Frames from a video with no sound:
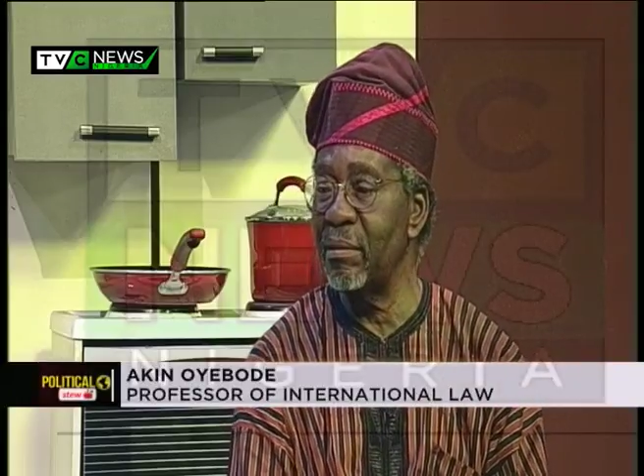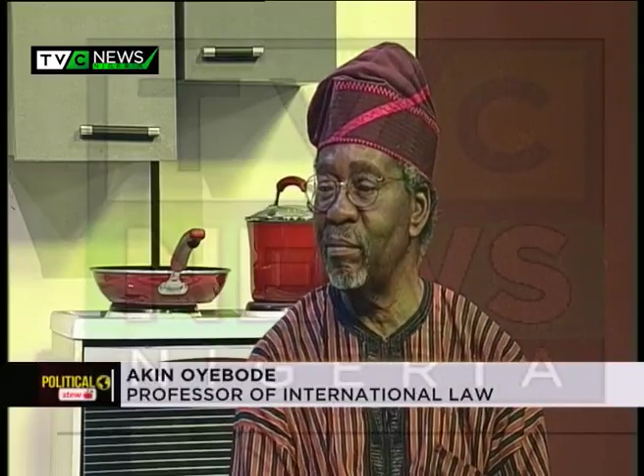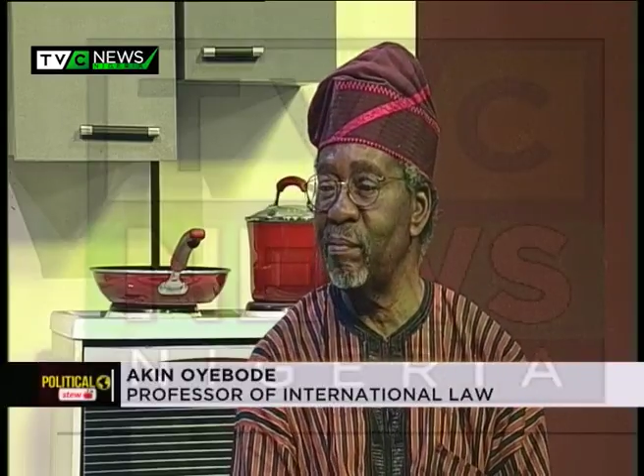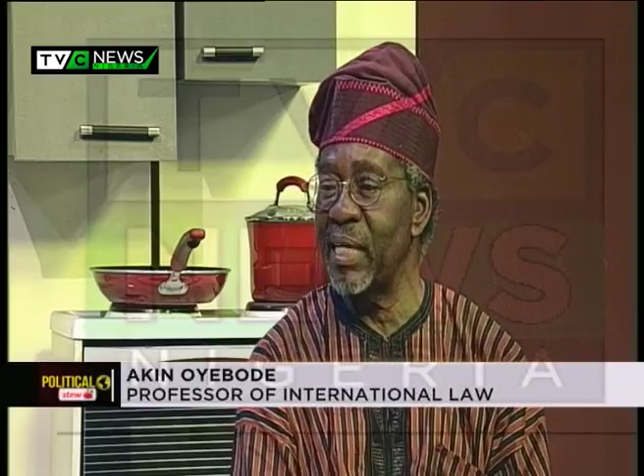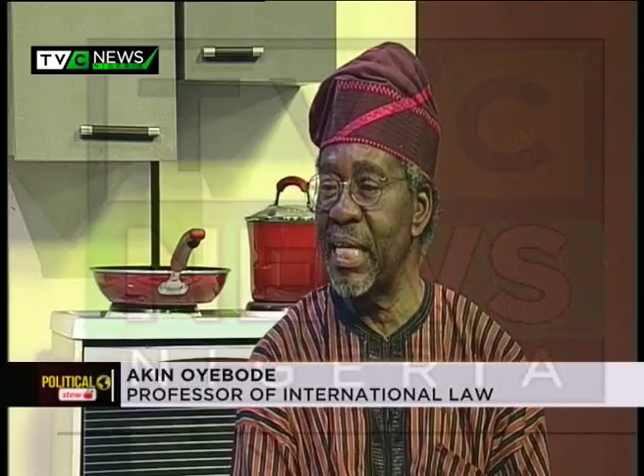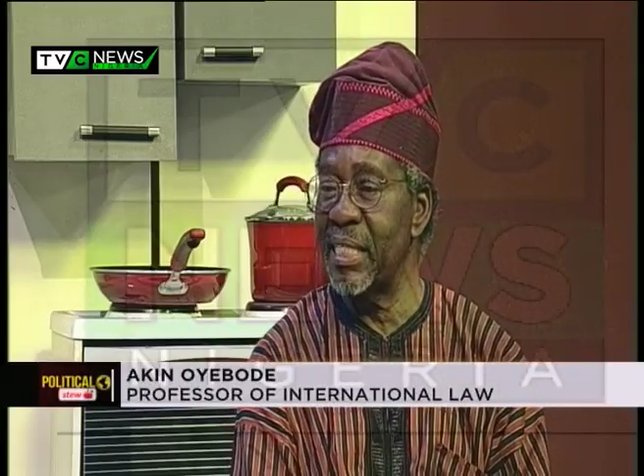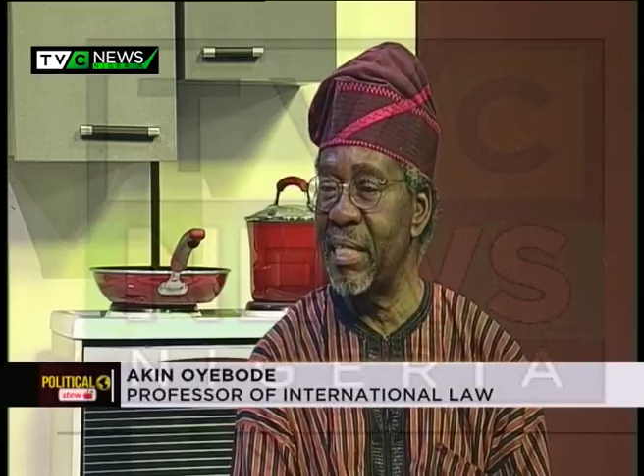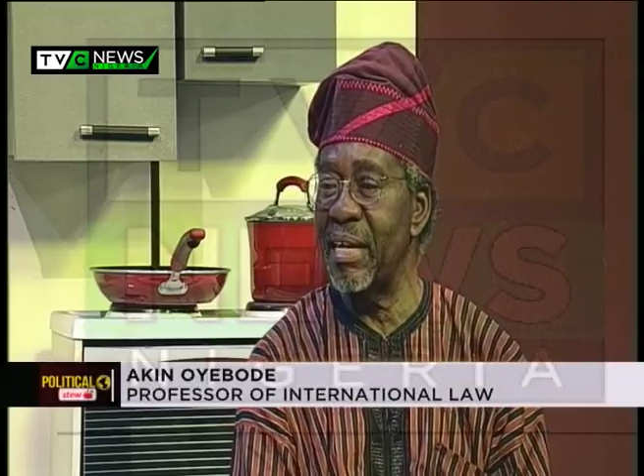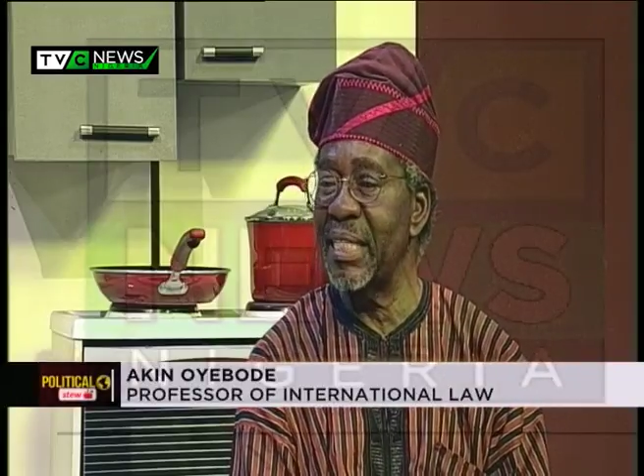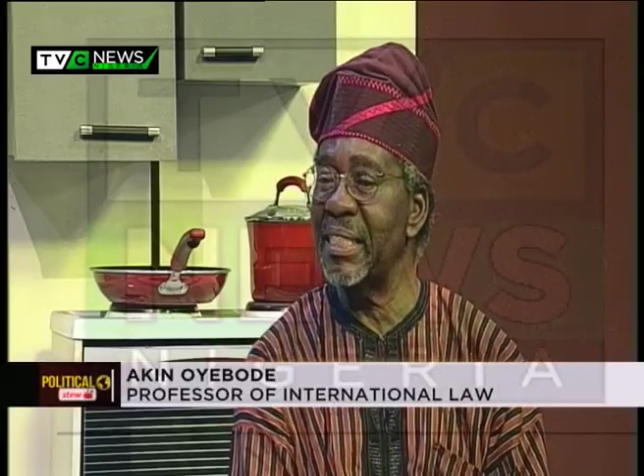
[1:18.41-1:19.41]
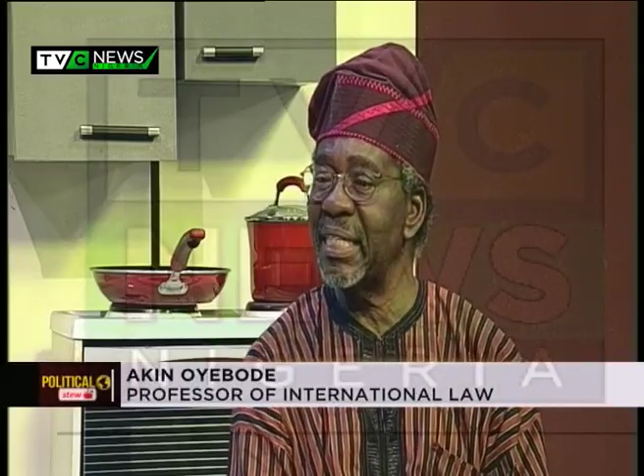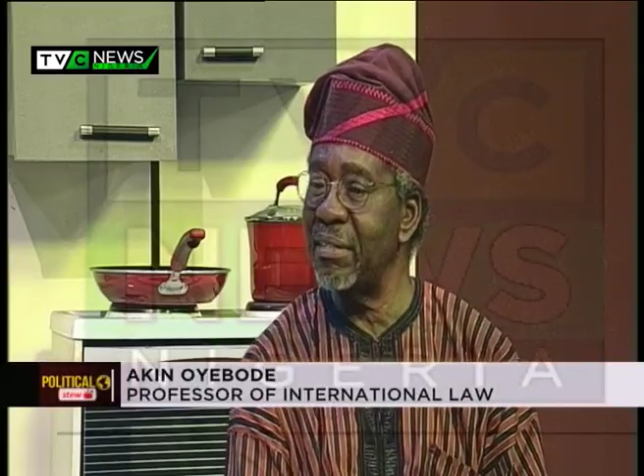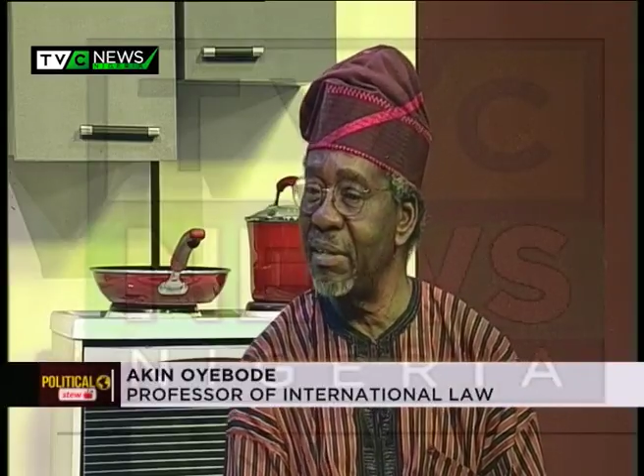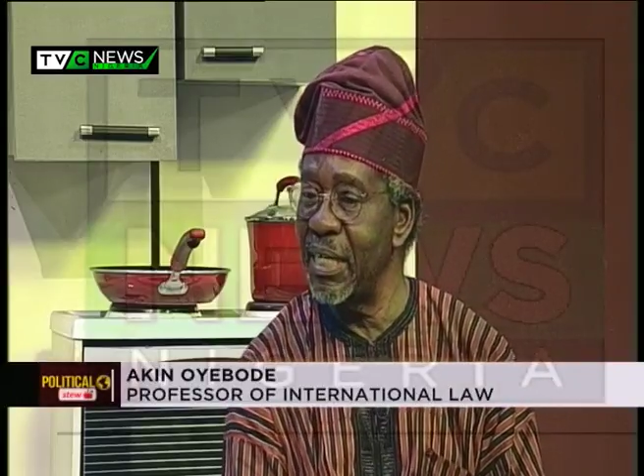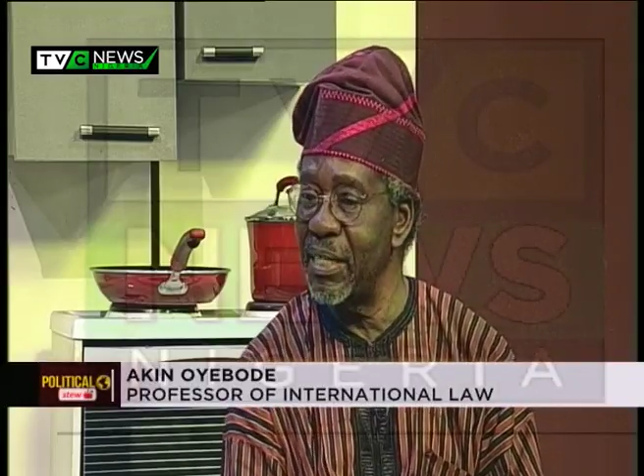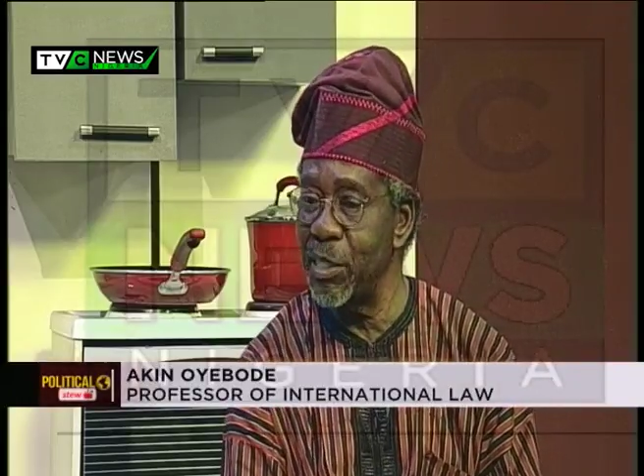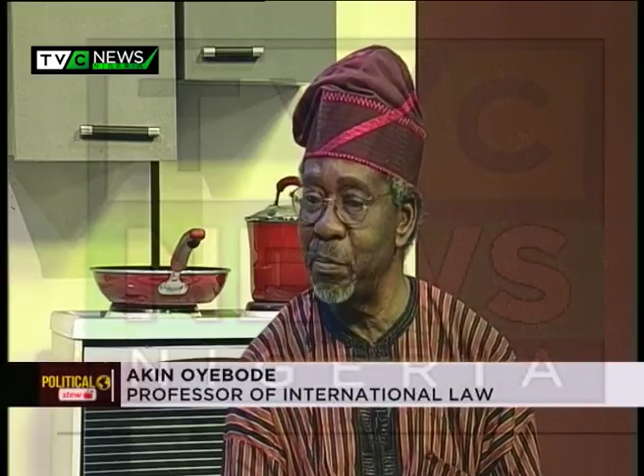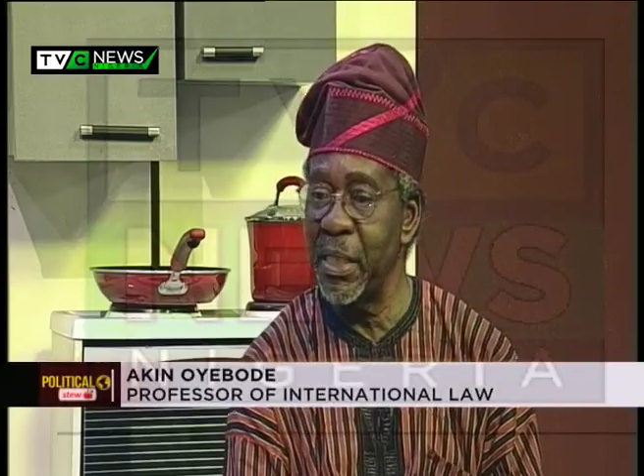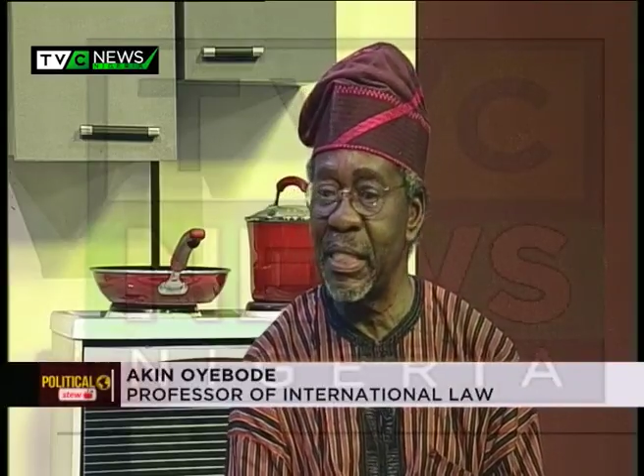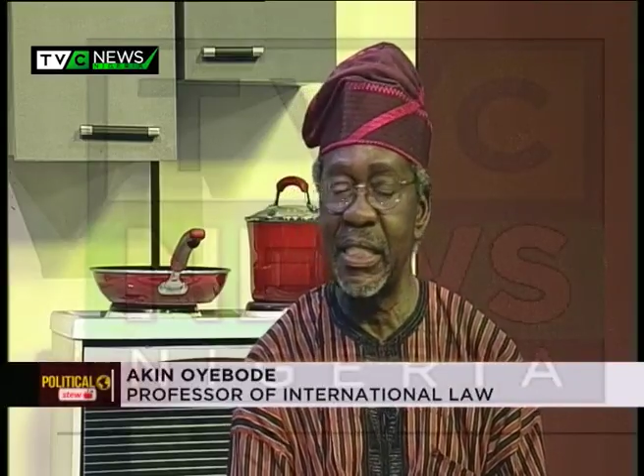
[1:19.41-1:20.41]
of Nigerians, generally
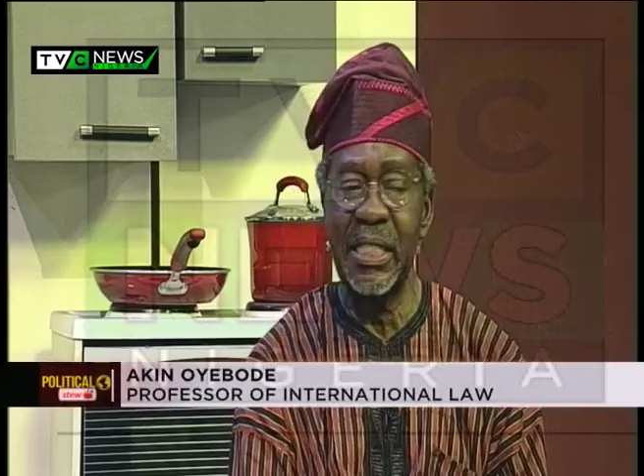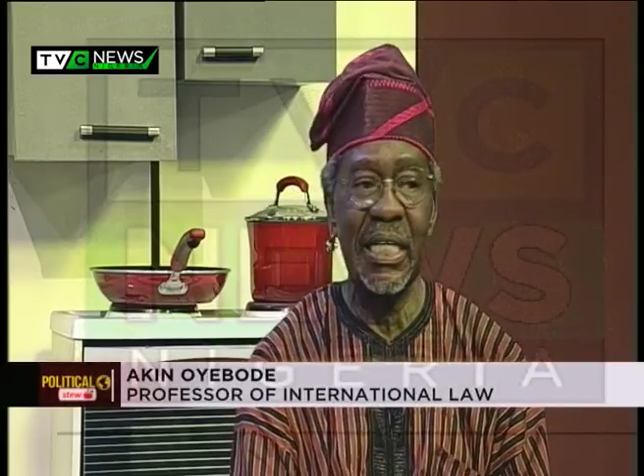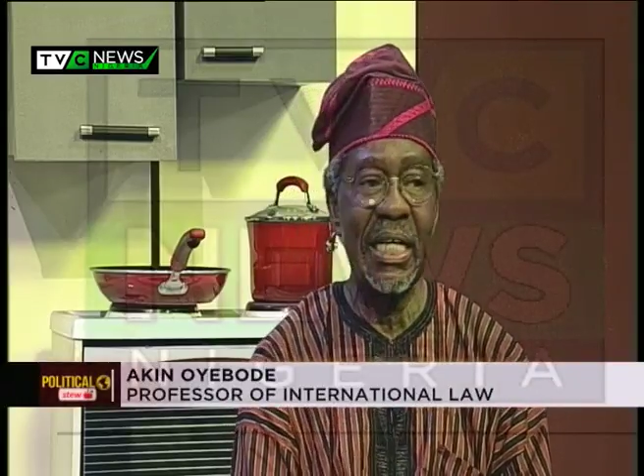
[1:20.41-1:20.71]
speaking.